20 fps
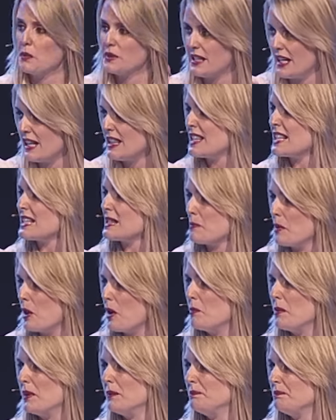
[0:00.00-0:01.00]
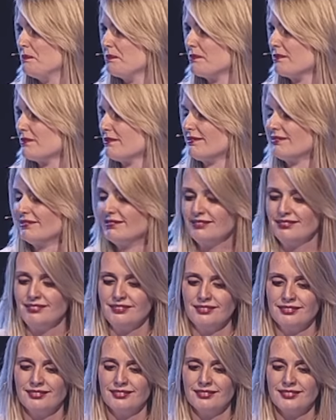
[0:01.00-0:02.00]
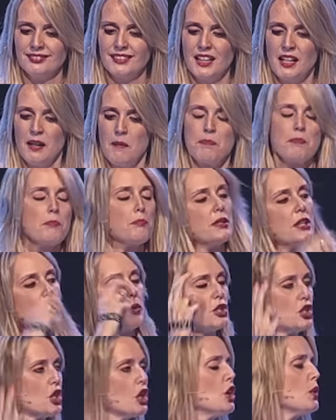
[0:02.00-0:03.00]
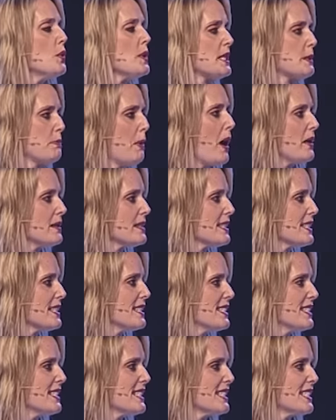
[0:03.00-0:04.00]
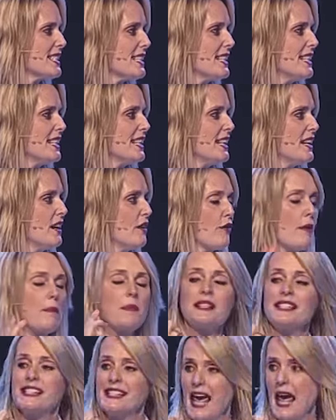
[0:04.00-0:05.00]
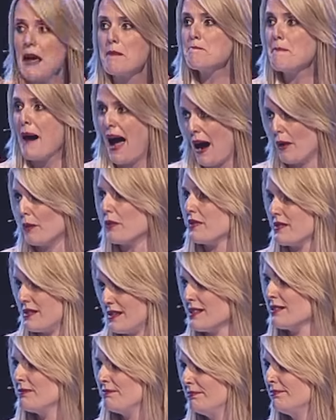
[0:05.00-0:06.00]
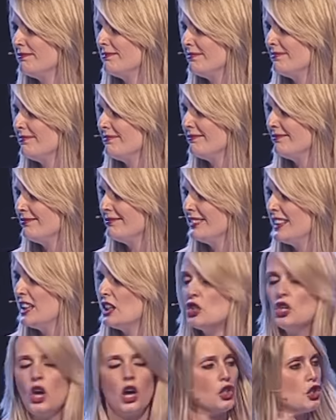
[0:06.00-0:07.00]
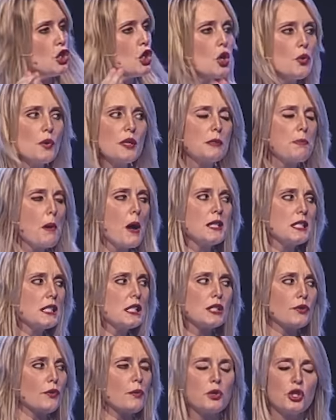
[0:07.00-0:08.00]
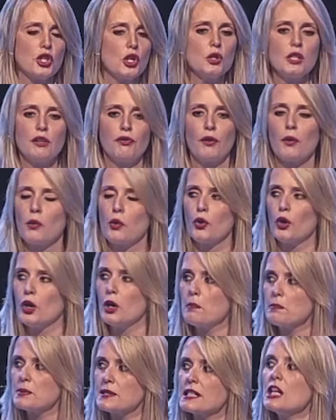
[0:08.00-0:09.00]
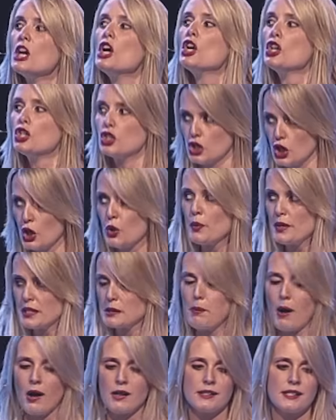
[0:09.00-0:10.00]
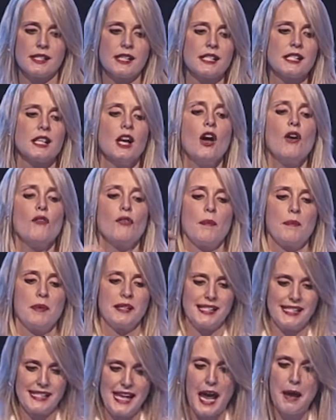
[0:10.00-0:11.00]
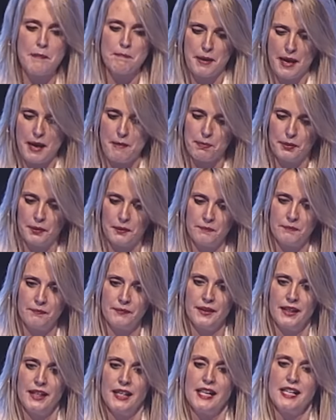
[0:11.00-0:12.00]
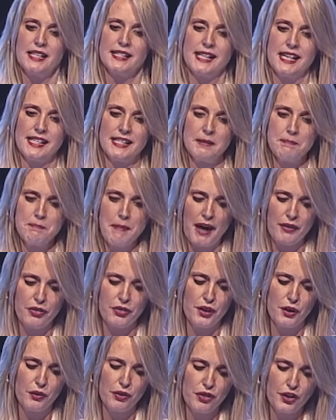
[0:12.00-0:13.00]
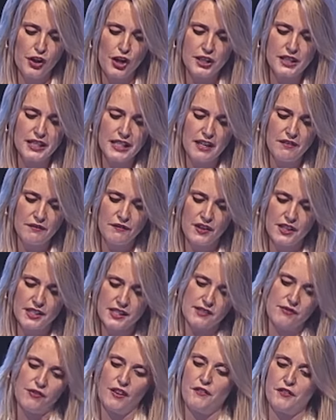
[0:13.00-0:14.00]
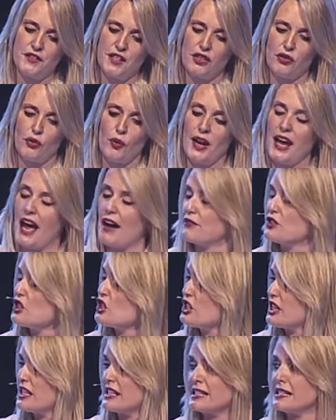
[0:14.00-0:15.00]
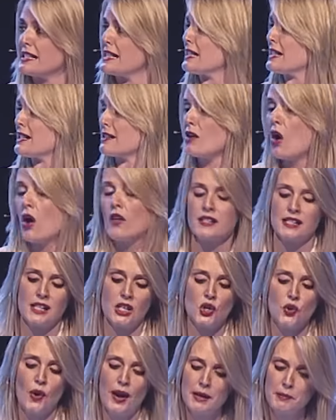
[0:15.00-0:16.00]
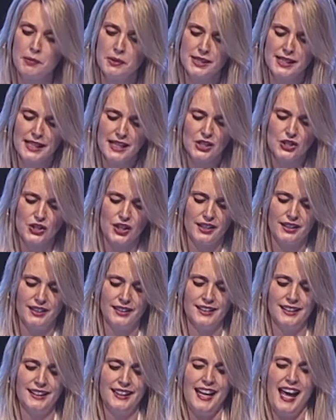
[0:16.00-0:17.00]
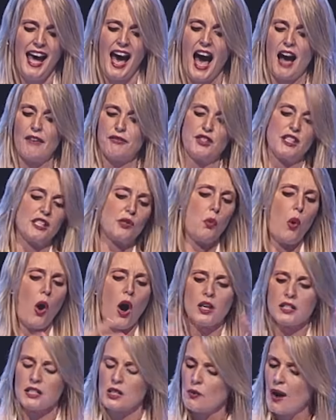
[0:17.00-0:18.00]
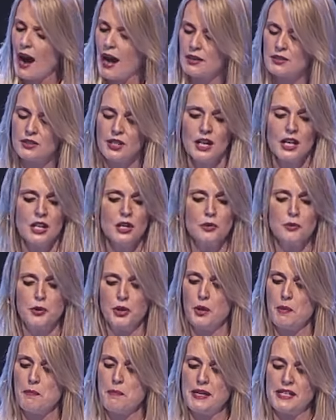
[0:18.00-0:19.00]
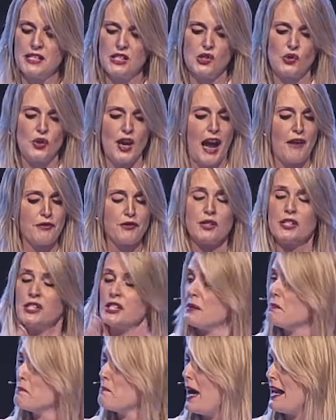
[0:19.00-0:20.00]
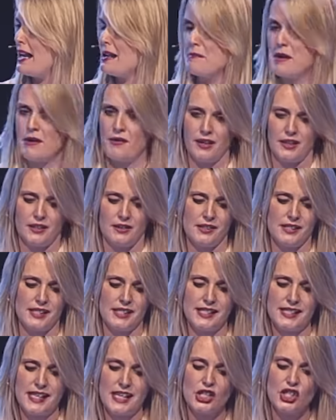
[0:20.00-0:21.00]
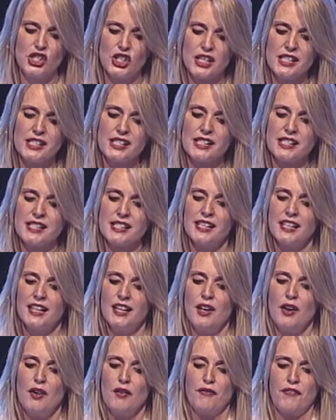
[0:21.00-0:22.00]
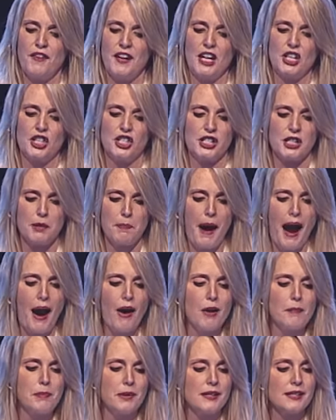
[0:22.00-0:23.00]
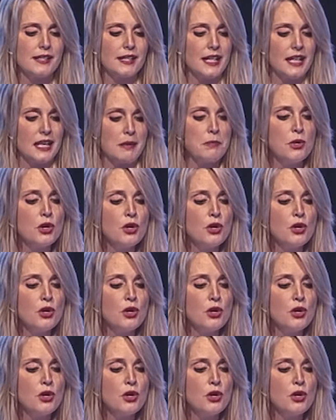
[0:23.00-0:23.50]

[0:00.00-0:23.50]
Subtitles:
that was in this moment. But there were two responses from the same mouths. Not two responses from two different groups, two responses from the same people. It says in Matthew 13, verse 53, after Jesus has done all this incredible teaching, after he's walked around doing ministry, after he's done many miracles, it says Jesus finished the parables and he